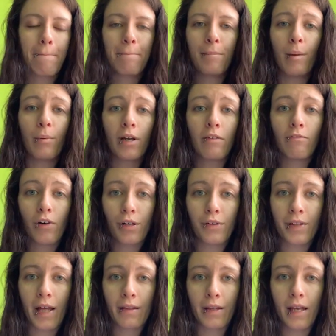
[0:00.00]
People can follow
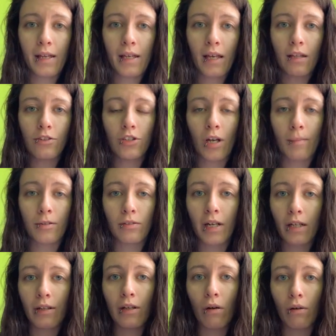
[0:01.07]
that link and shop
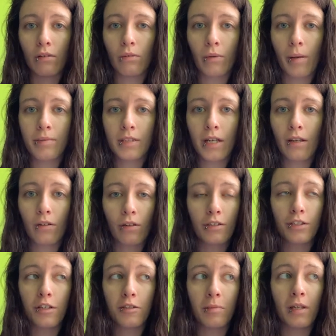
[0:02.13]
directly on the website, or
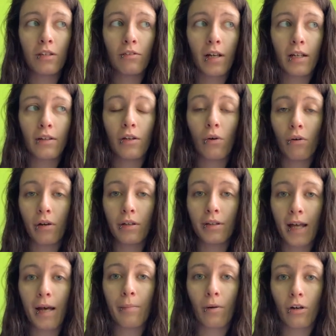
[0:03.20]
directly on
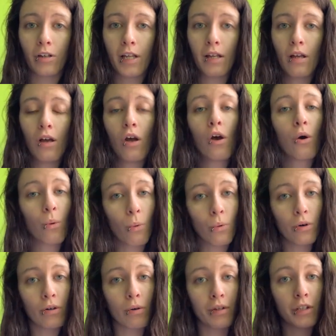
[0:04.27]
that party.
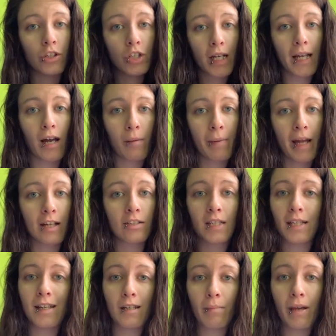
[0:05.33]
Or on the checkout page, they
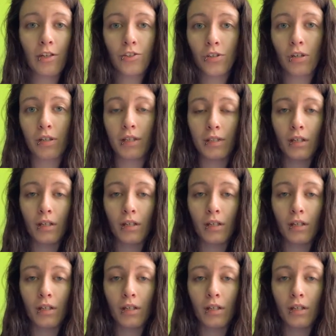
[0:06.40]
need to make sure in the